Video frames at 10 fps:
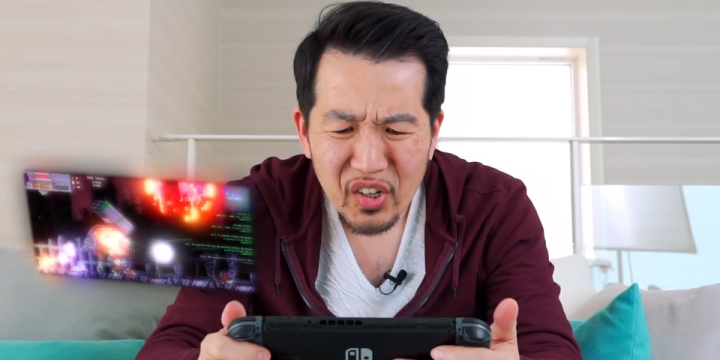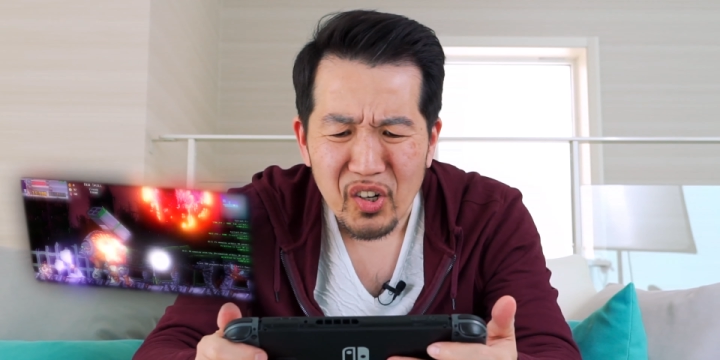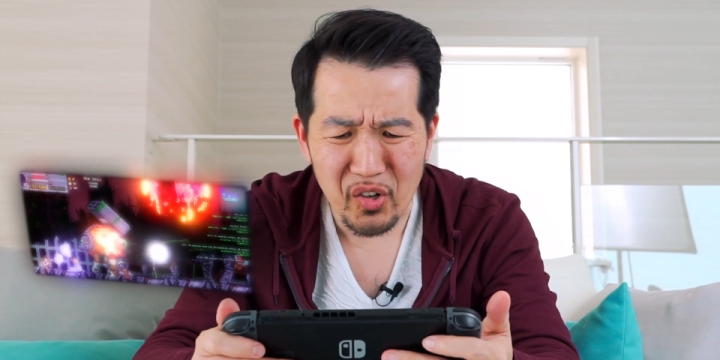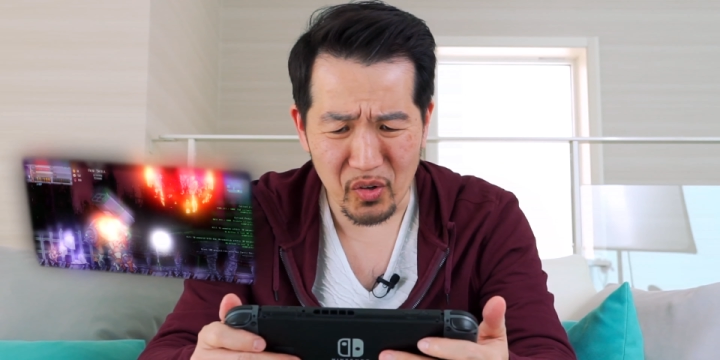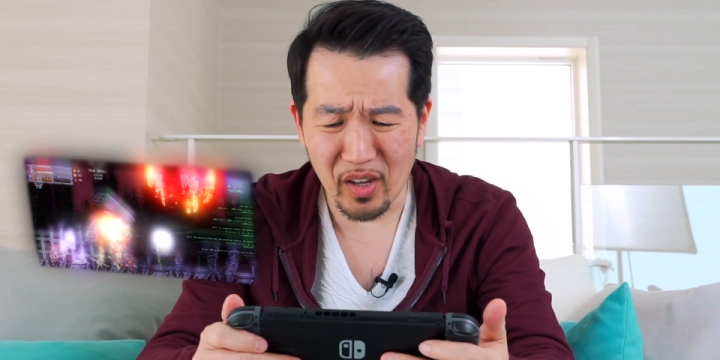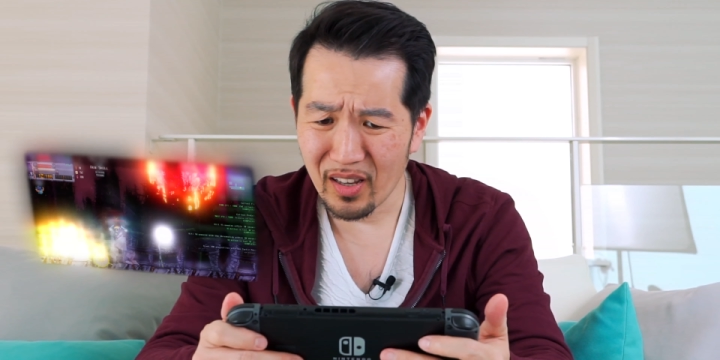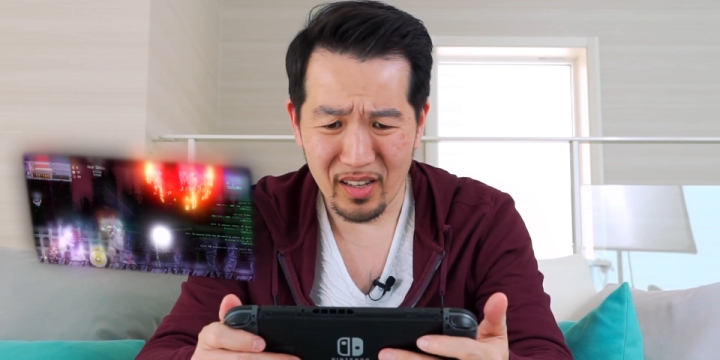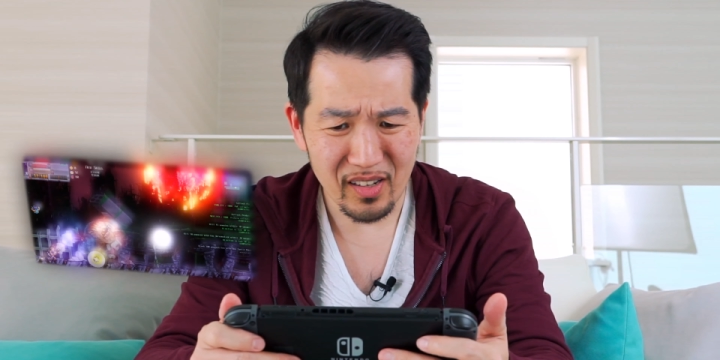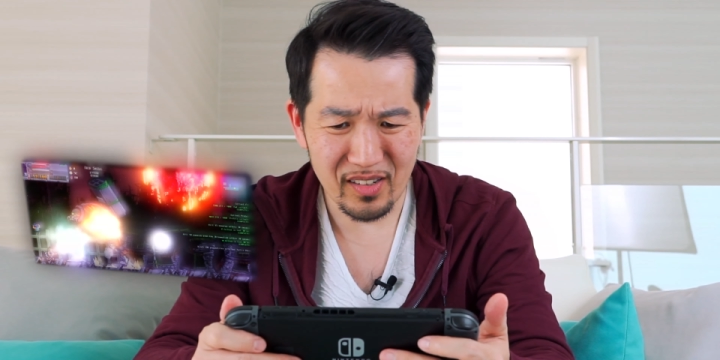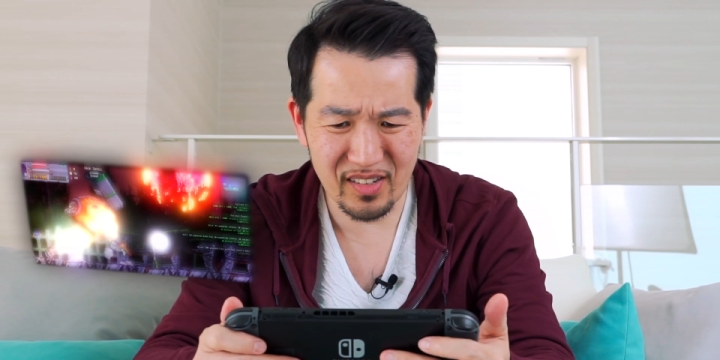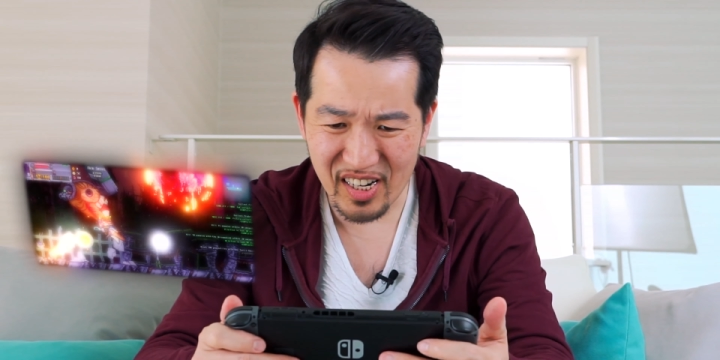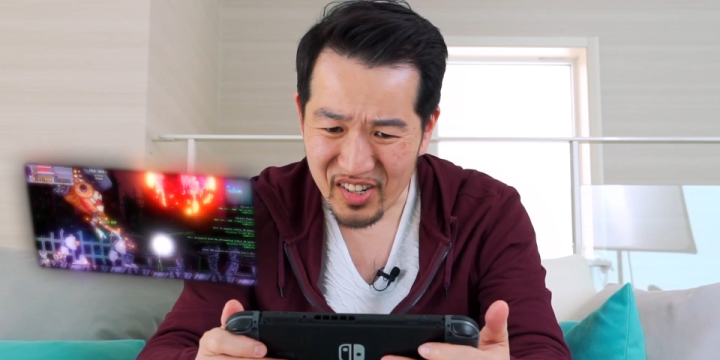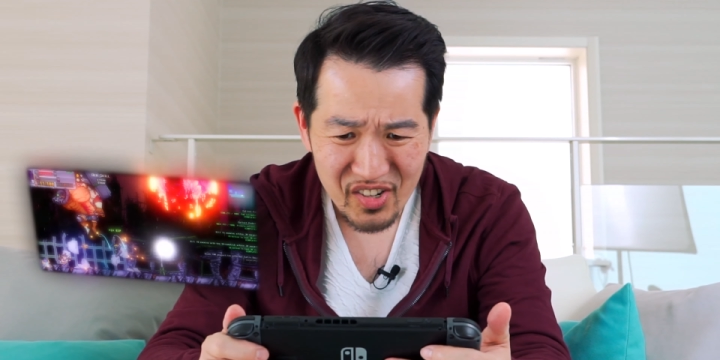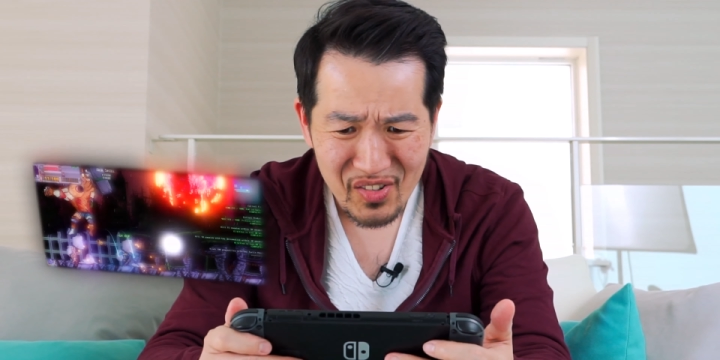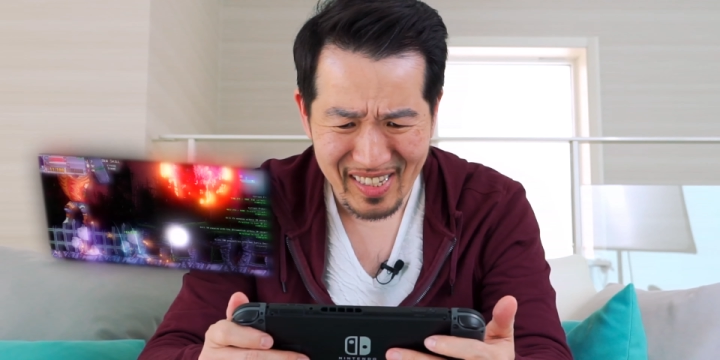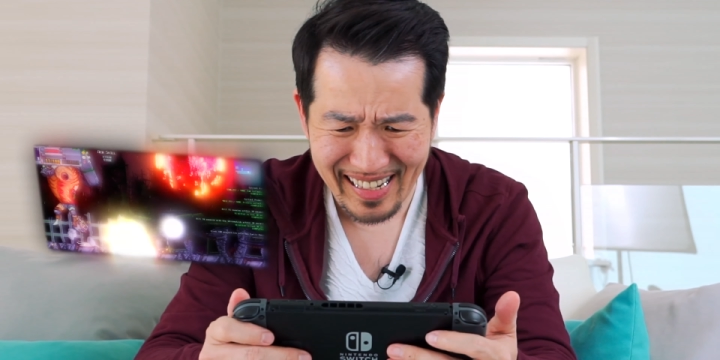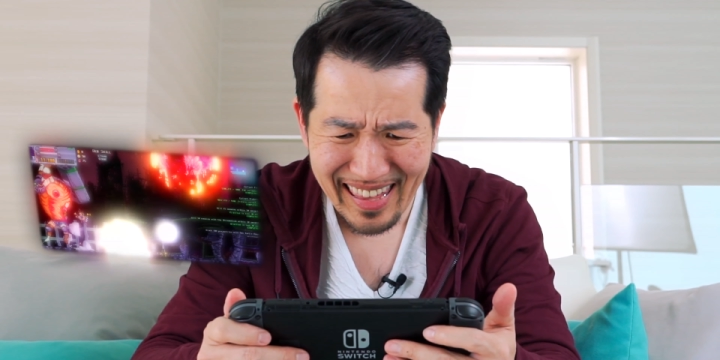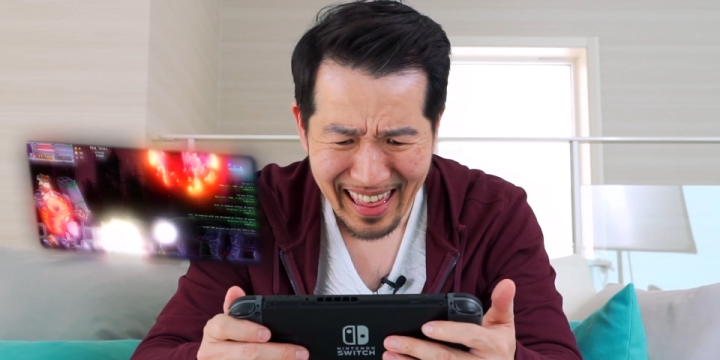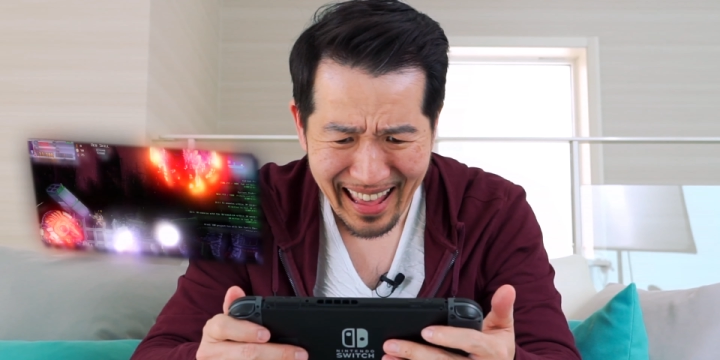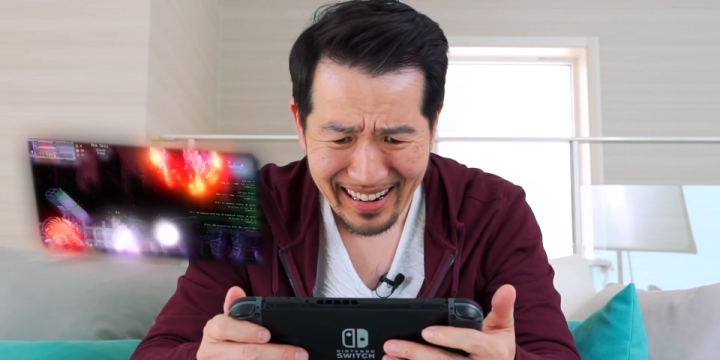Dude, did you
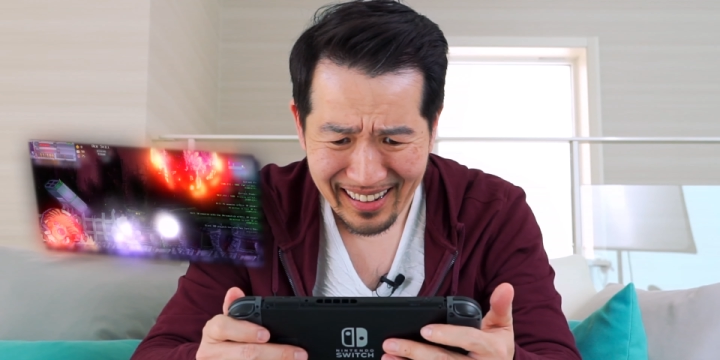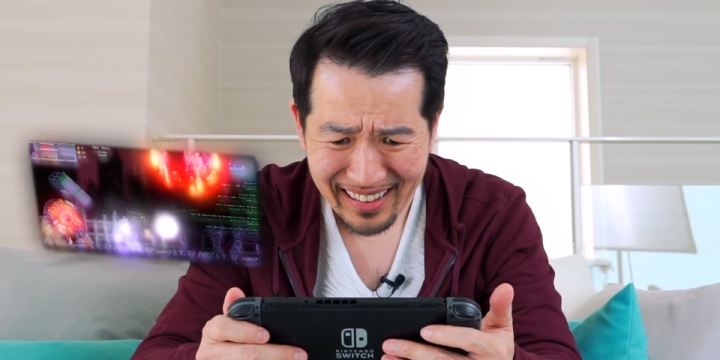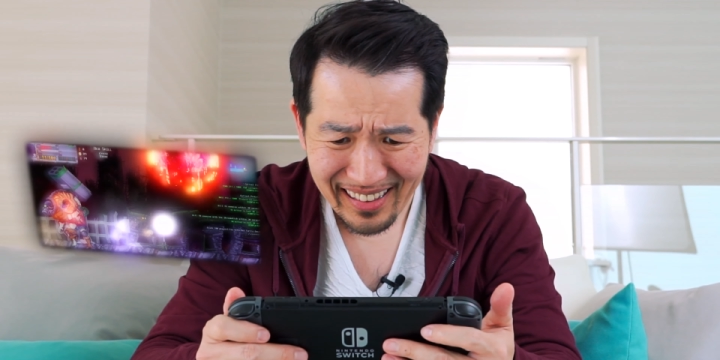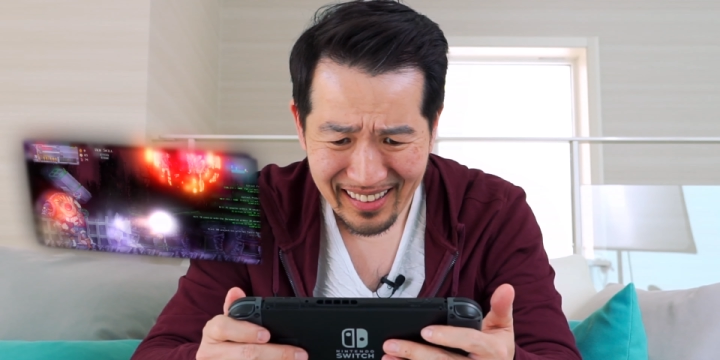see that?